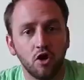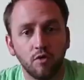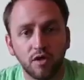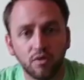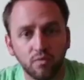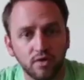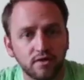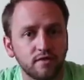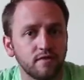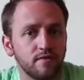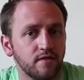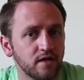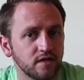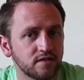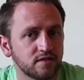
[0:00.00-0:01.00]
Going
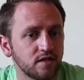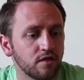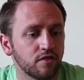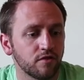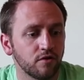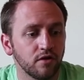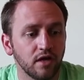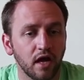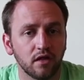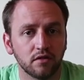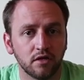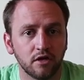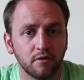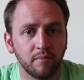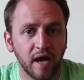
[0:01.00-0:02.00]
with this 38
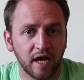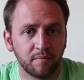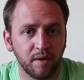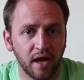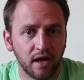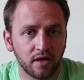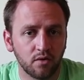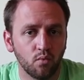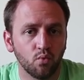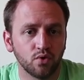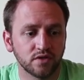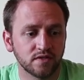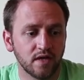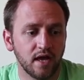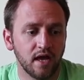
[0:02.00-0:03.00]
liter backpack
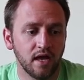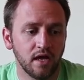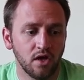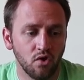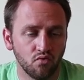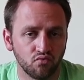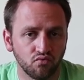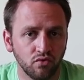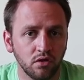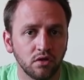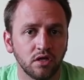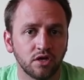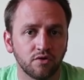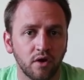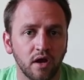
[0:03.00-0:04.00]
was a
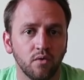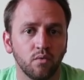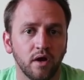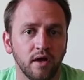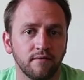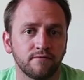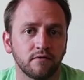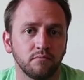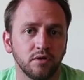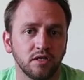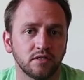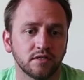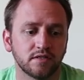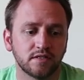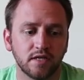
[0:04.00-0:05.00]
really great way for
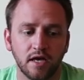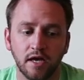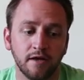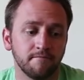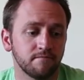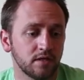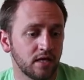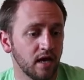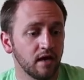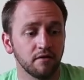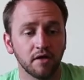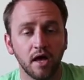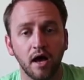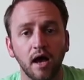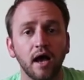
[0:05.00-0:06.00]
me to say,
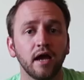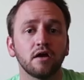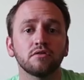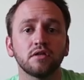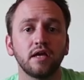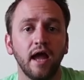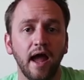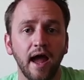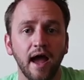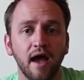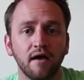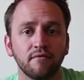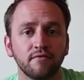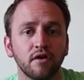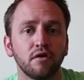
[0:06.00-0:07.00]
okay, I only
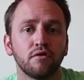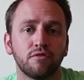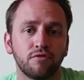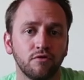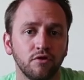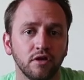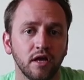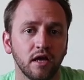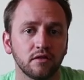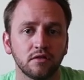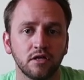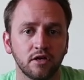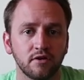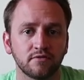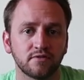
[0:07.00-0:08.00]
have 38
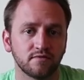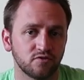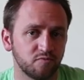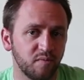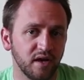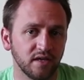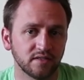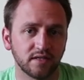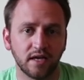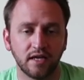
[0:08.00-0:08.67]
liters of space.